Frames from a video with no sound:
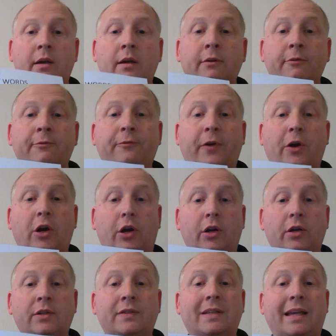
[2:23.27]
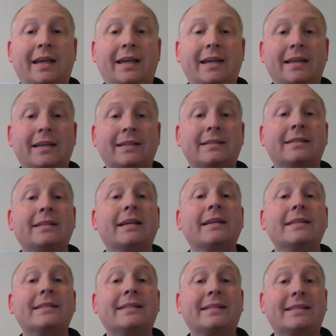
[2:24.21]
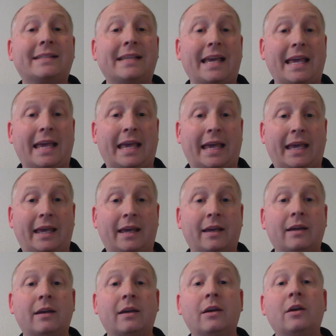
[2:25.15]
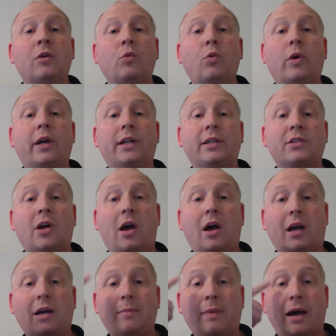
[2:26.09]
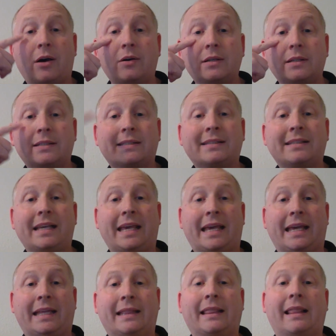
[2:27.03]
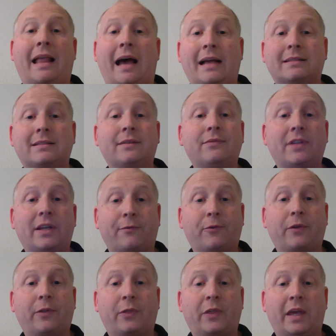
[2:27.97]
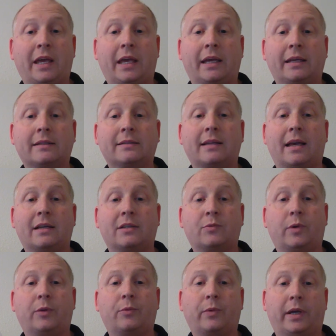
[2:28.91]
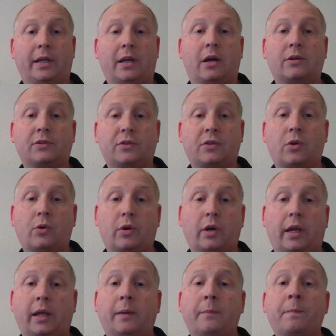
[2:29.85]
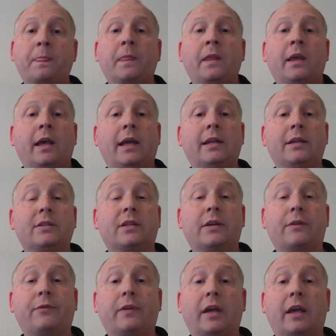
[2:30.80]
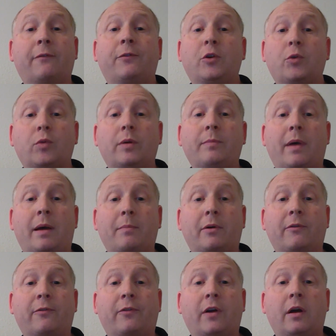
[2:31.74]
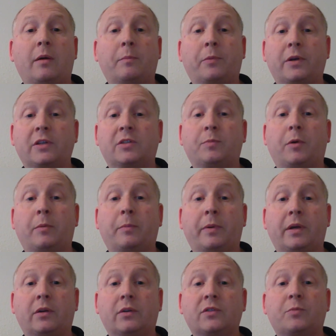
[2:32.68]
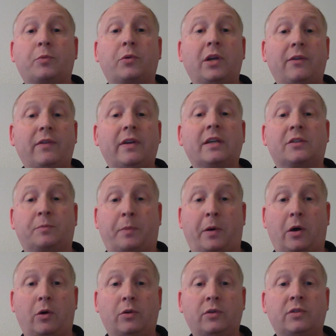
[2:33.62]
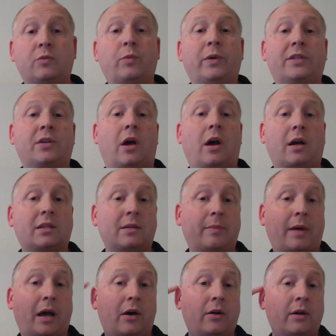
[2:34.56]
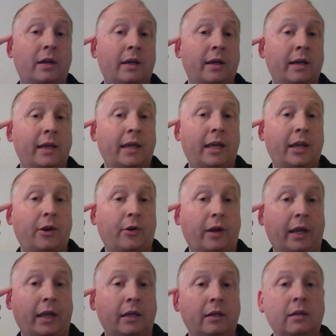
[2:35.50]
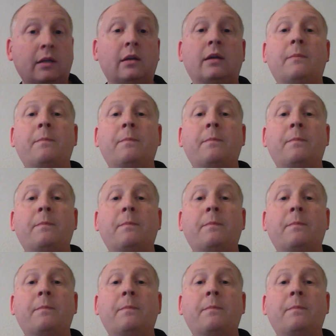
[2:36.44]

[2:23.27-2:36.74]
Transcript: First is see. We're going to talk about seeing lots of different things as we read our story. And as if you remember from Principal Bill's previous post, we talked about hearing.